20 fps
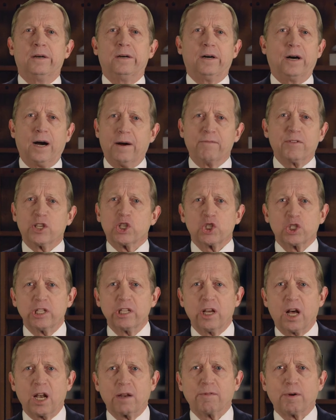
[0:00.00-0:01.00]

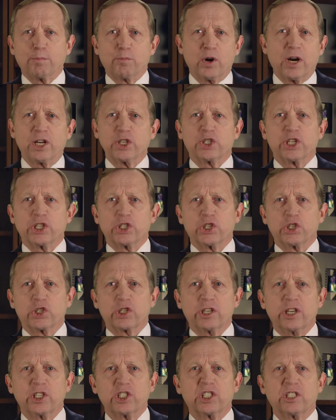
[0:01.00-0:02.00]
Obviously, all of a process's
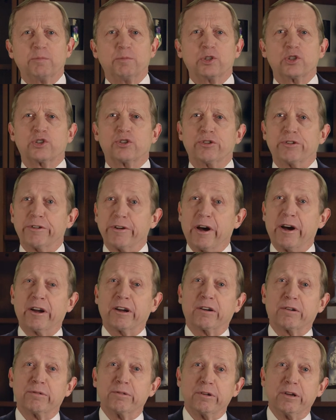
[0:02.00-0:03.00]
customers are
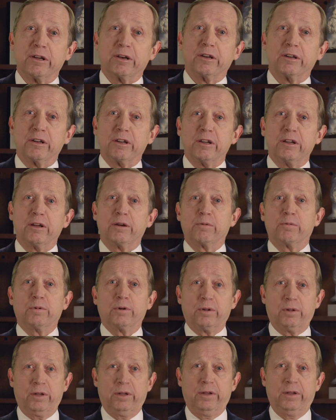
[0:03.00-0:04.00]
not created
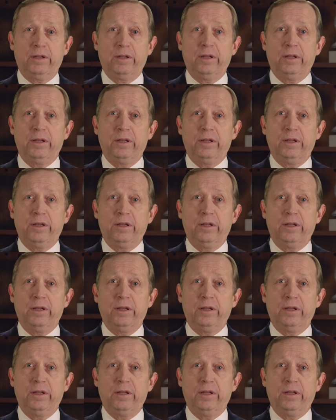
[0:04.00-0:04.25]
equal.